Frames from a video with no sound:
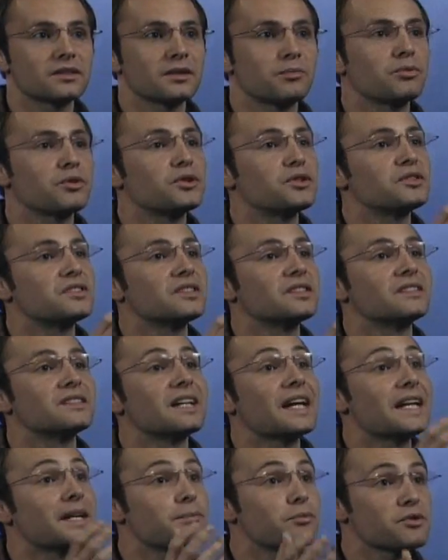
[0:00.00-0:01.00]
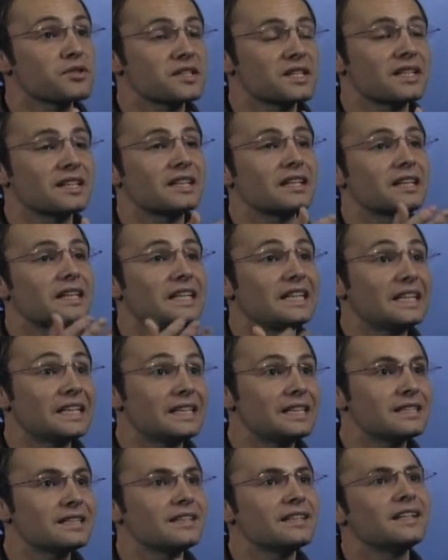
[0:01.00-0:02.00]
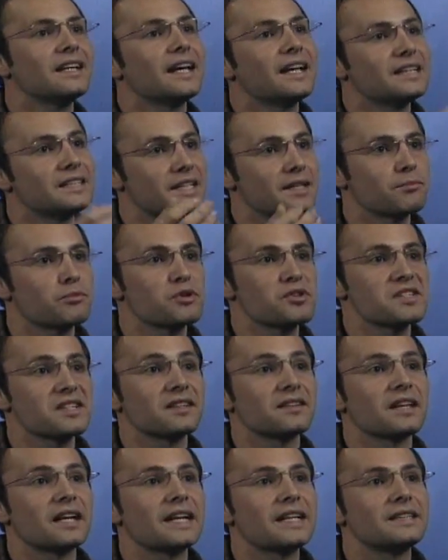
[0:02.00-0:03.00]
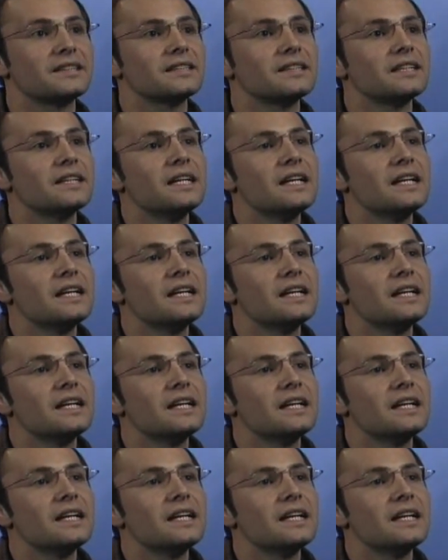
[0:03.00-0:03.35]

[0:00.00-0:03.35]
It produces 90% heat and 10% light.